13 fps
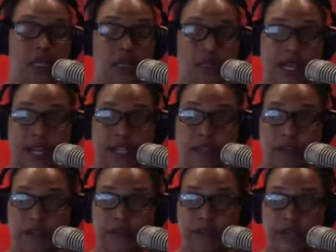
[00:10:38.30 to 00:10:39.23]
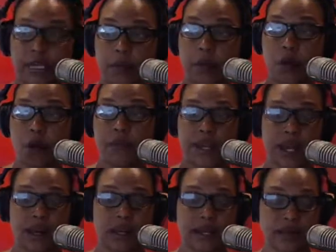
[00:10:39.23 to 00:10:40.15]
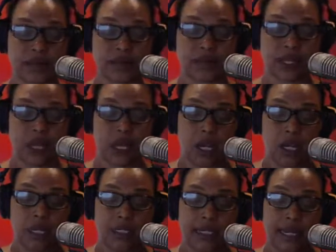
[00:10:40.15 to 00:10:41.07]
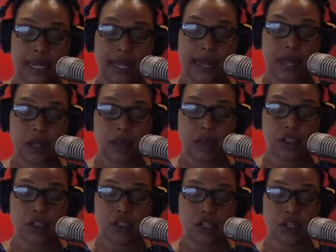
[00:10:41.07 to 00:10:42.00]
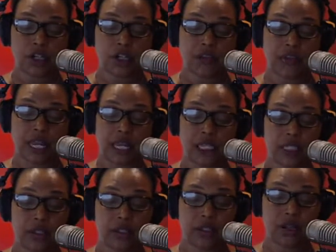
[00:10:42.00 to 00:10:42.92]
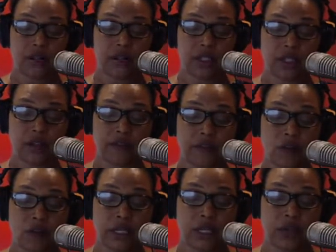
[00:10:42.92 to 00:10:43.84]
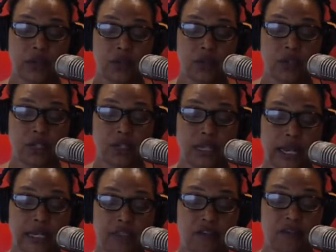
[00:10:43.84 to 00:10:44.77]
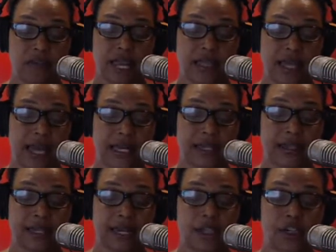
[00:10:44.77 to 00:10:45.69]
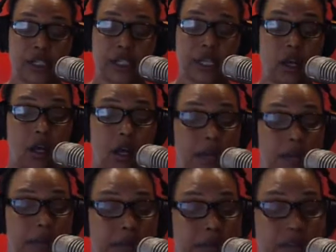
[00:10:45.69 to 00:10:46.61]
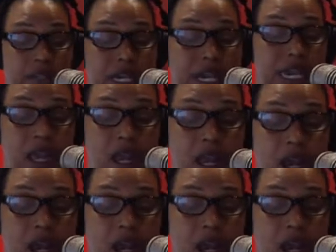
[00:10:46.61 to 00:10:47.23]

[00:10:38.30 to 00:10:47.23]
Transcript: look at doing for your mom there, yeah? St. Albans Church of England services of Holy Communion, 9th of May. That is actually on Mother's Day.